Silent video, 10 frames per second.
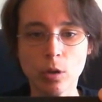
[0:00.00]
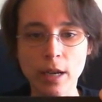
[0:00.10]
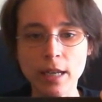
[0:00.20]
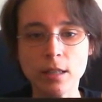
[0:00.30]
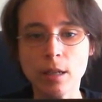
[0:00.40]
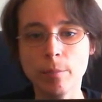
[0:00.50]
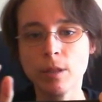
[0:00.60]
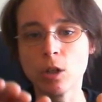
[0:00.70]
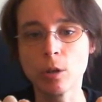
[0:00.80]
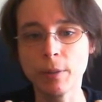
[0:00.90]
hit,
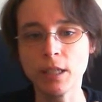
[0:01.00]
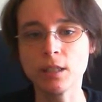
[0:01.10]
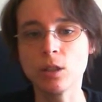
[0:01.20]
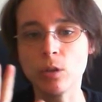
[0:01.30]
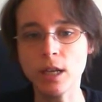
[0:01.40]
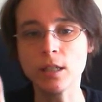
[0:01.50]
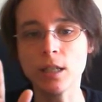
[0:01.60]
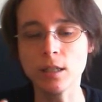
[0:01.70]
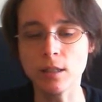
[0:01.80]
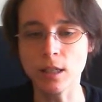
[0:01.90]
your ability to hit
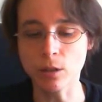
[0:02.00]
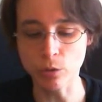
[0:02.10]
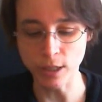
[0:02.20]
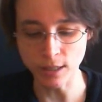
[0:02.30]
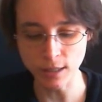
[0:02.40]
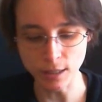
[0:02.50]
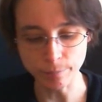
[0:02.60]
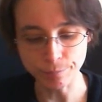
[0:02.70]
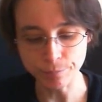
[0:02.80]
is increased.